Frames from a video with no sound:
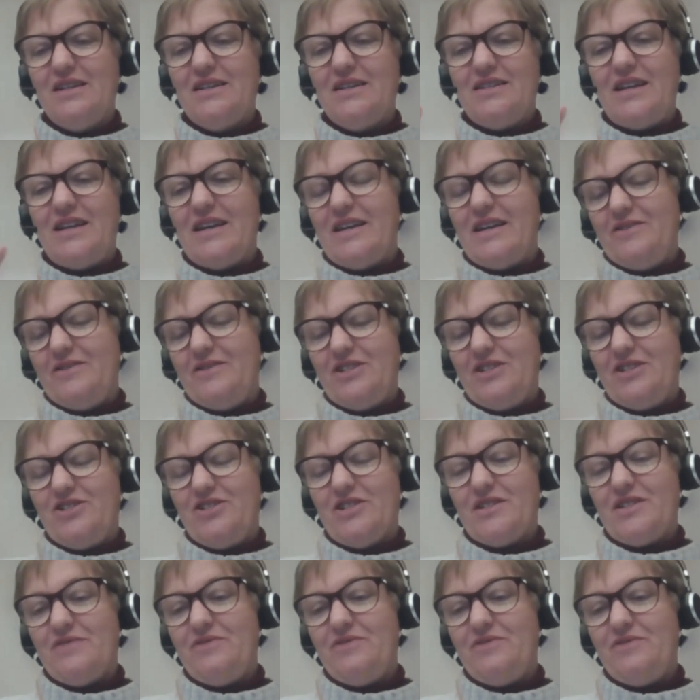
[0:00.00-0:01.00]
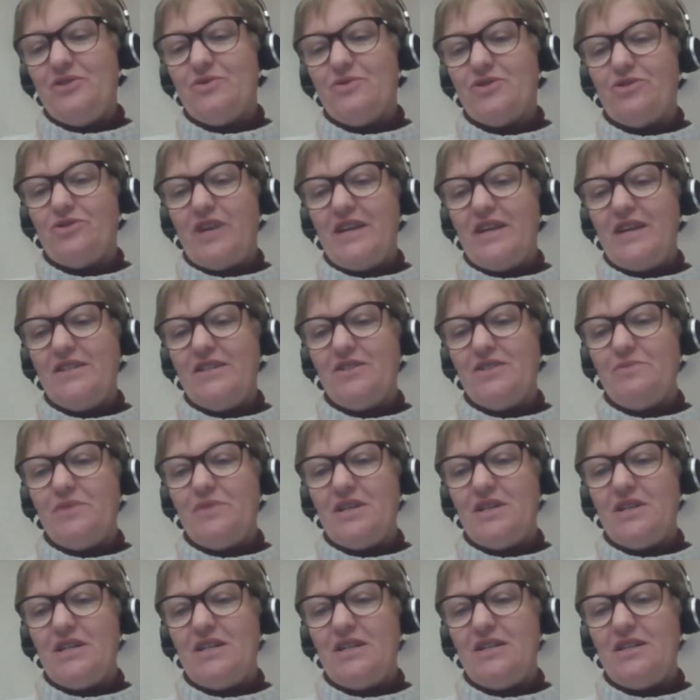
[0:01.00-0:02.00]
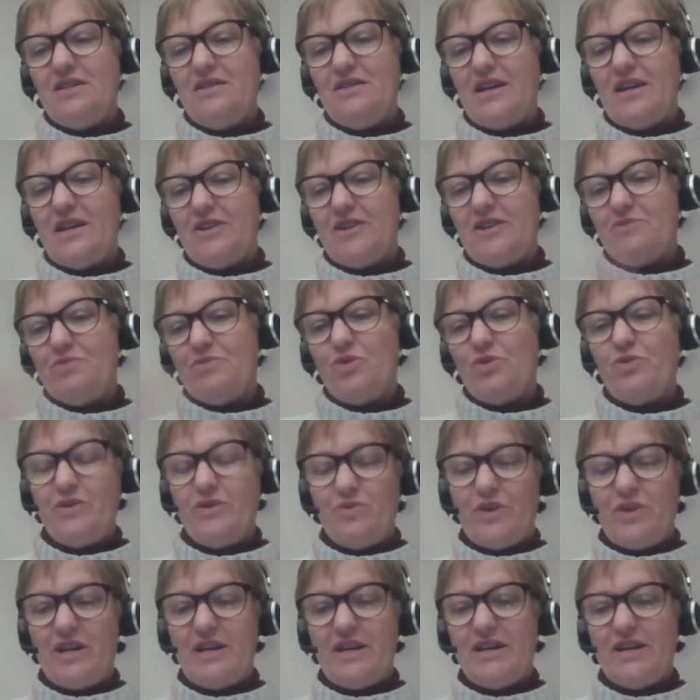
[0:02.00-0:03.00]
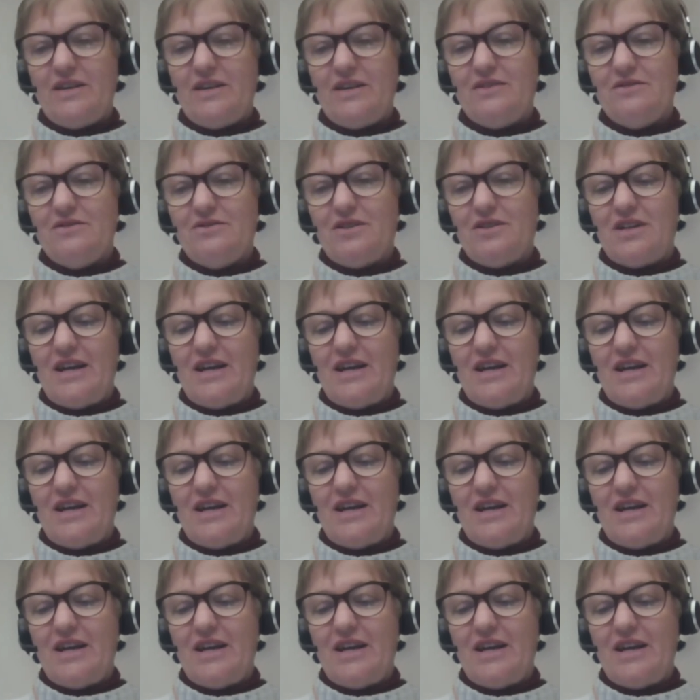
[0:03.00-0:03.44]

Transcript: it just feels great to be at a point where